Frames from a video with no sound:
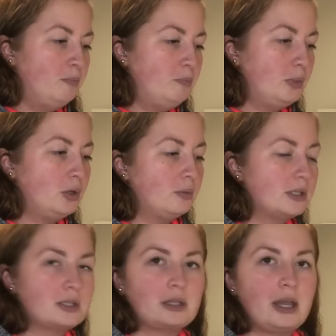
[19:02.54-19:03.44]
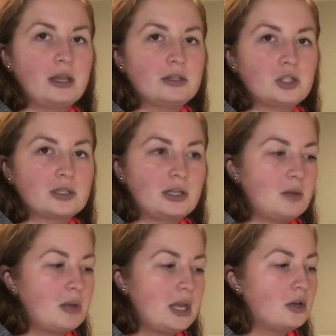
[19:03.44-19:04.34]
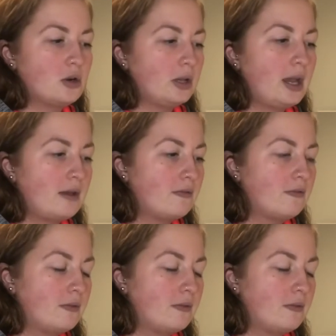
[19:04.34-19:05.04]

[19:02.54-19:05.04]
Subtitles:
boom, it's like just going to be in your life.